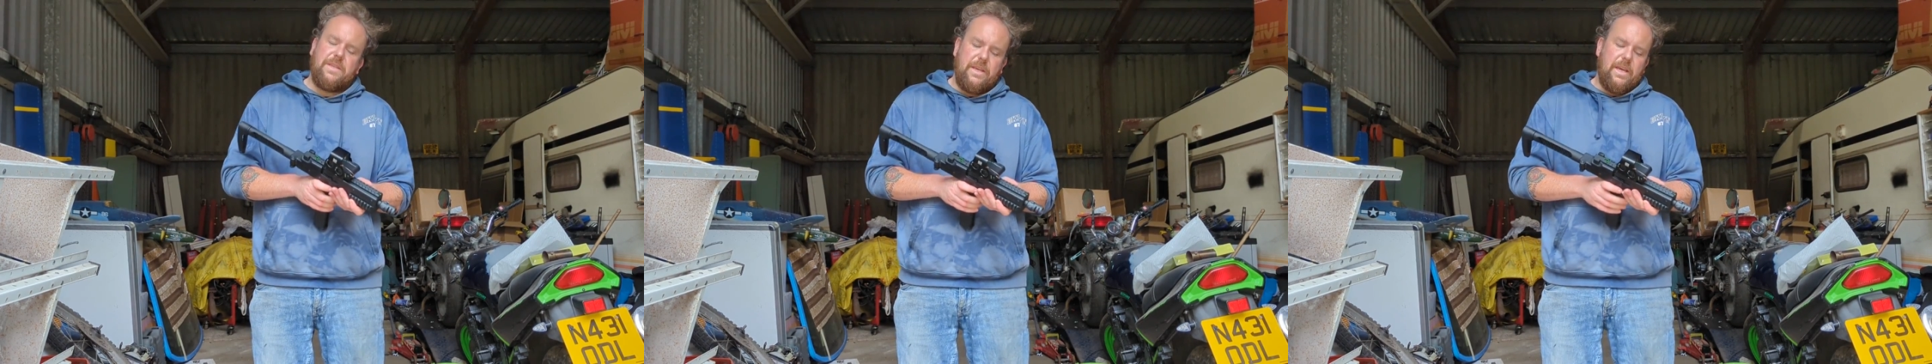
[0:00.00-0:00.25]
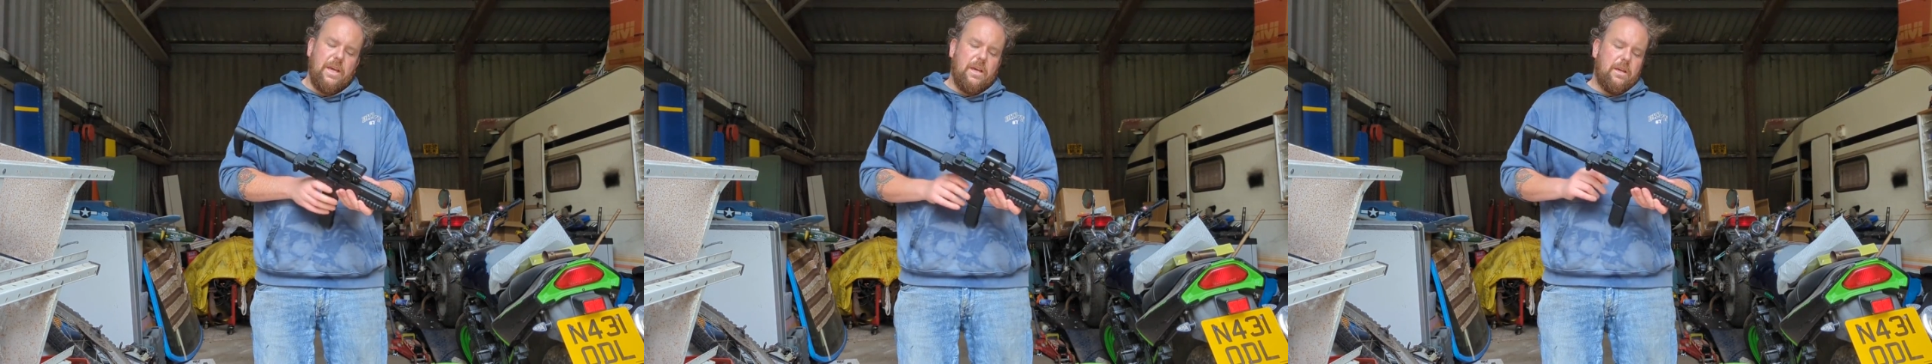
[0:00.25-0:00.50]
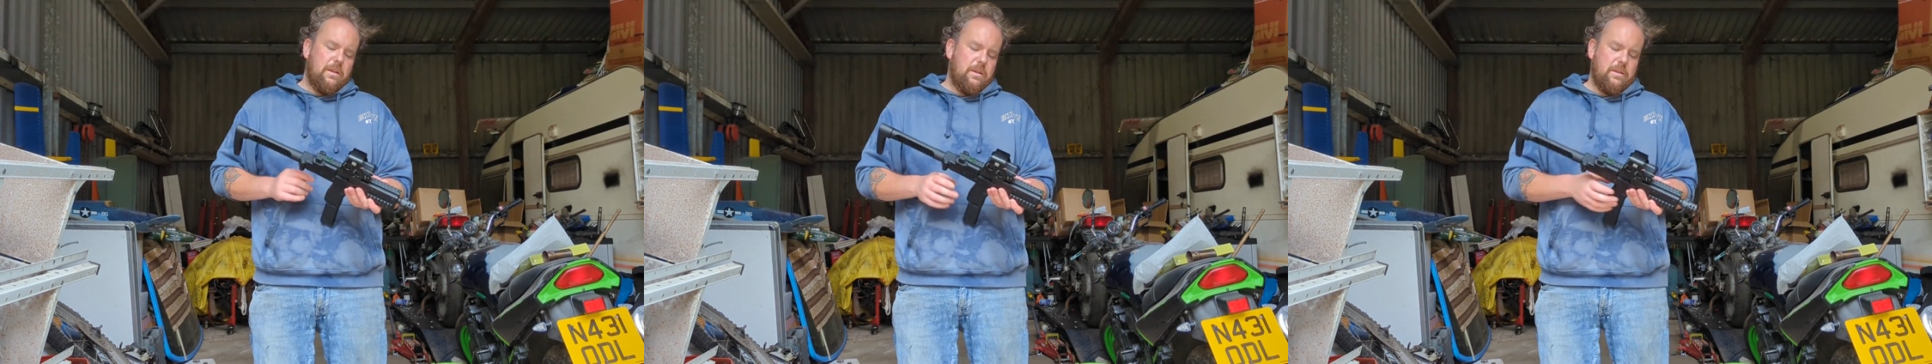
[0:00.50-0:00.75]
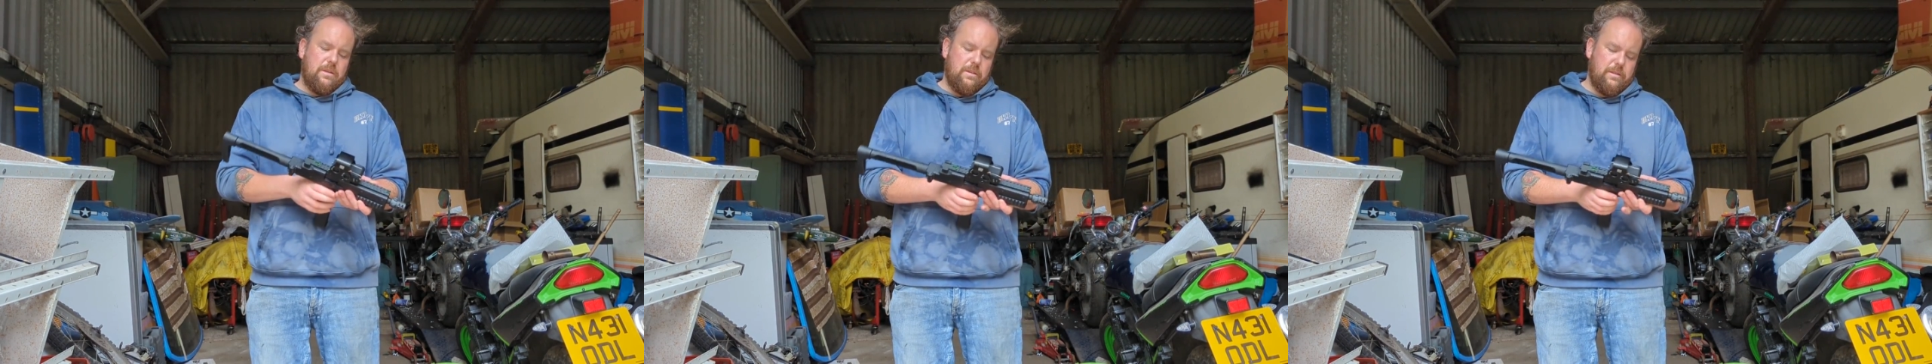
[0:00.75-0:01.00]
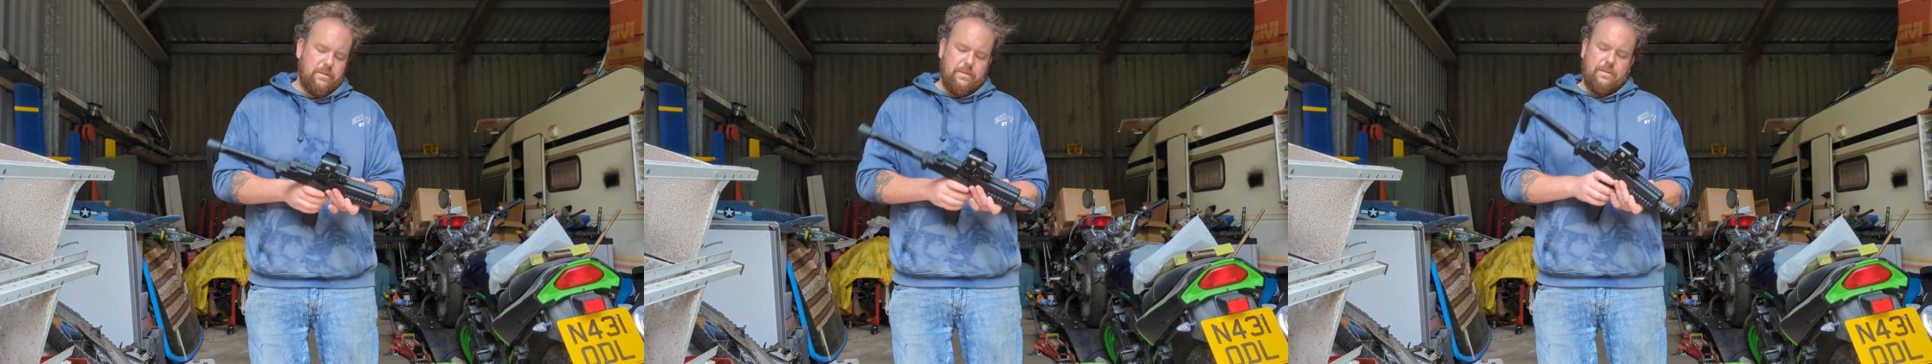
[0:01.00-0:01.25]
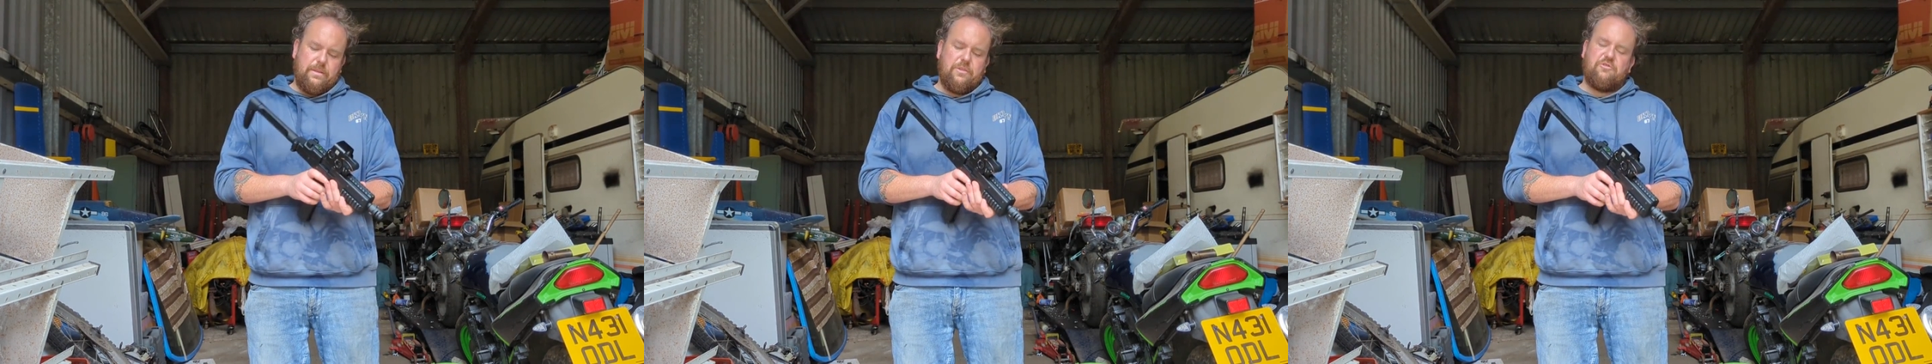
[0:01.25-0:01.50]
the
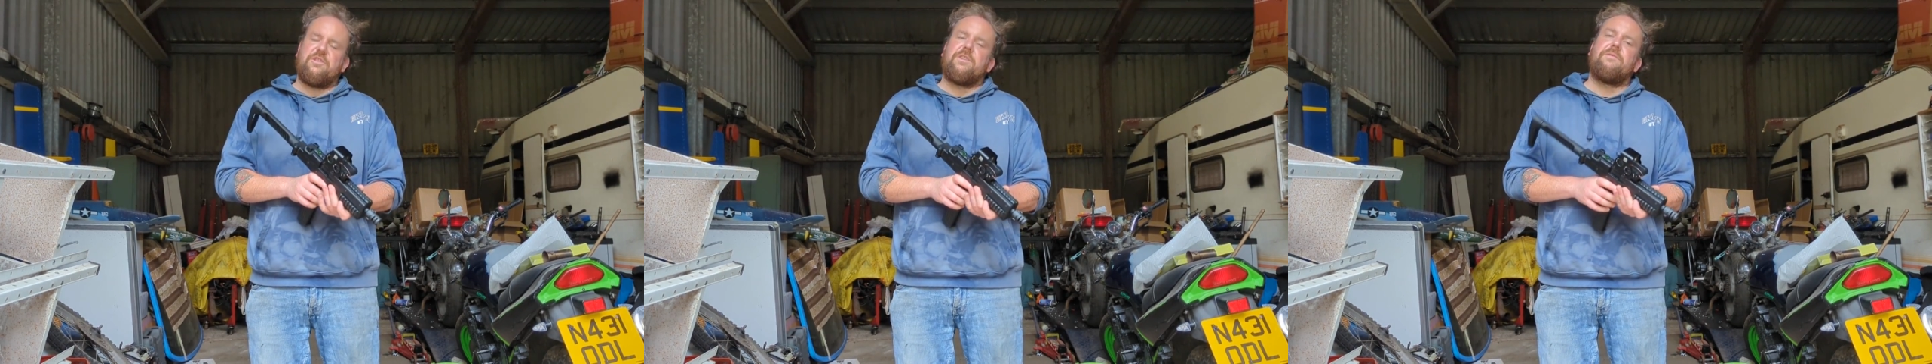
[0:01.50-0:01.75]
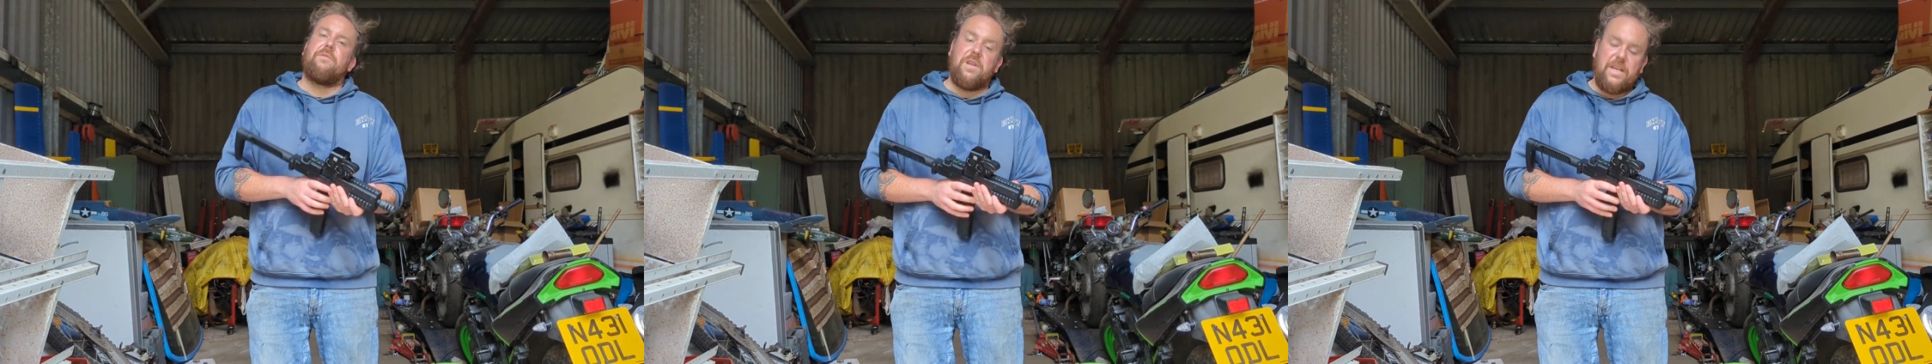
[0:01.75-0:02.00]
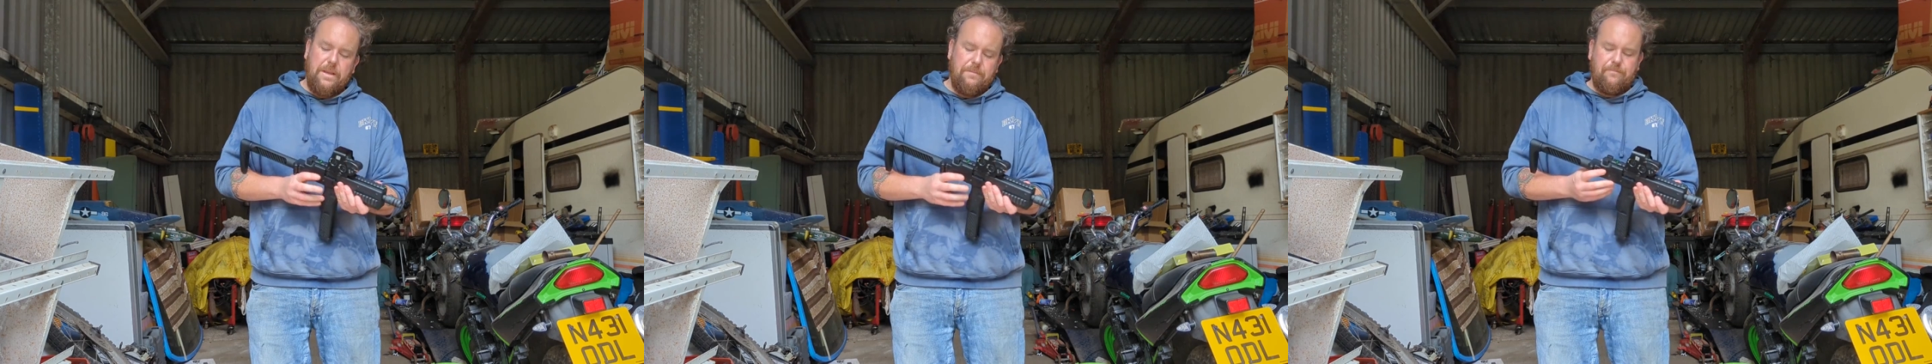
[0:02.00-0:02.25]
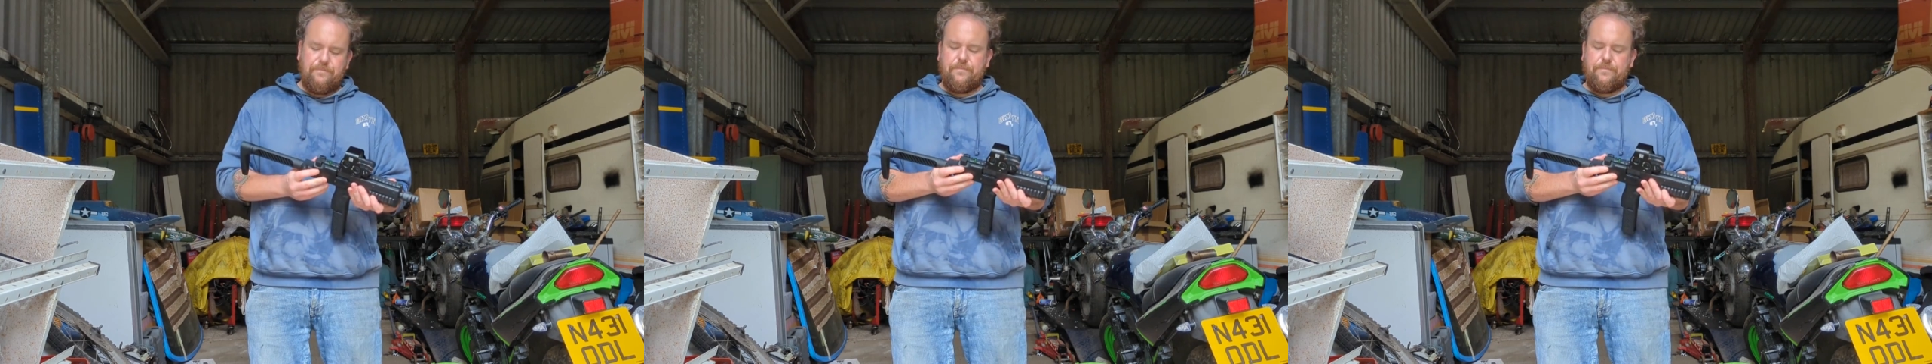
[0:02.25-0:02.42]
trigger fully.